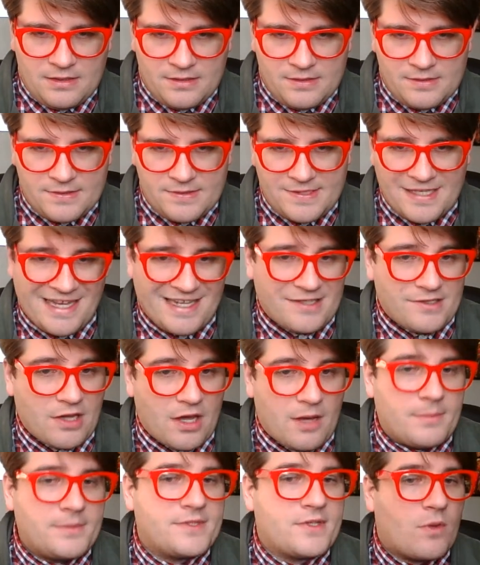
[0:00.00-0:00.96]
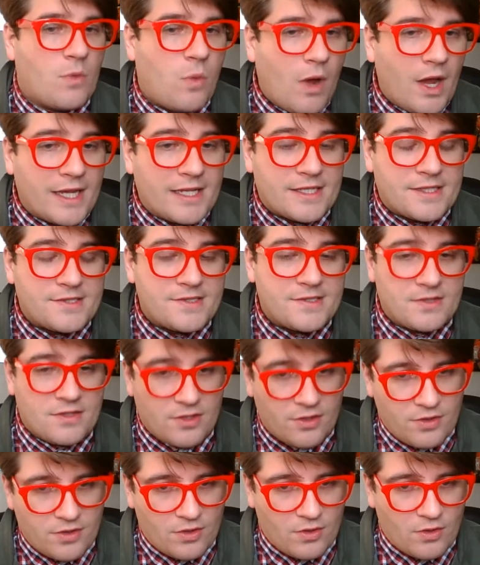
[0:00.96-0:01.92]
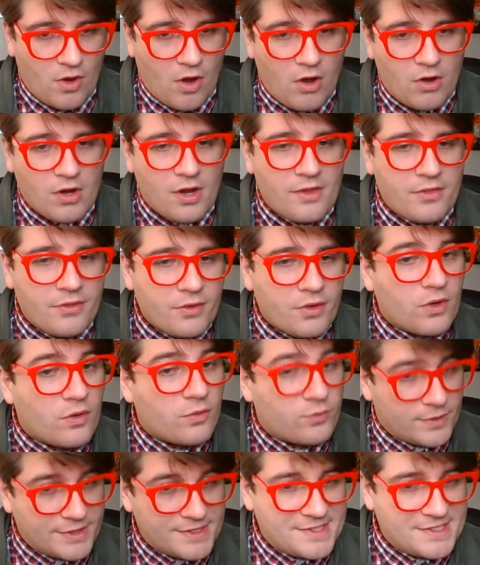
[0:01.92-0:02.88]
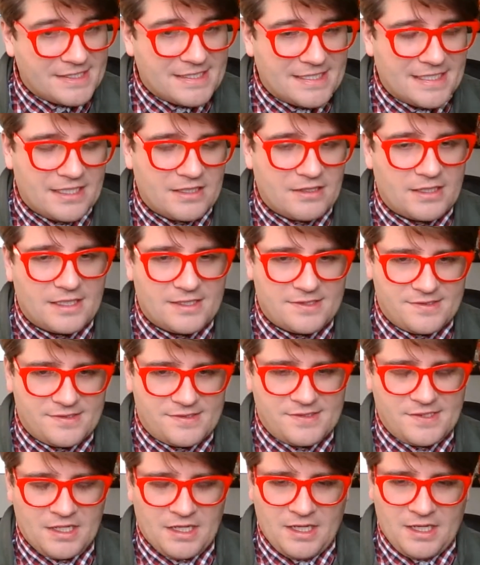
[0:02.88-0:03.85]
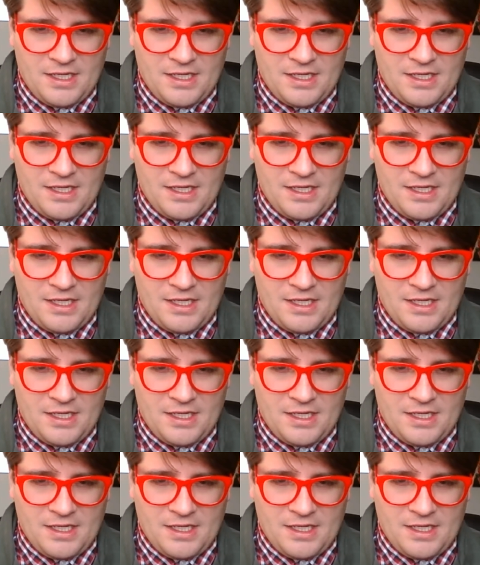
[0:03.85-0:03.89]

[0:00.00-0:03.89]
Saint Thomas Aquinas. There, there are other Aristotelians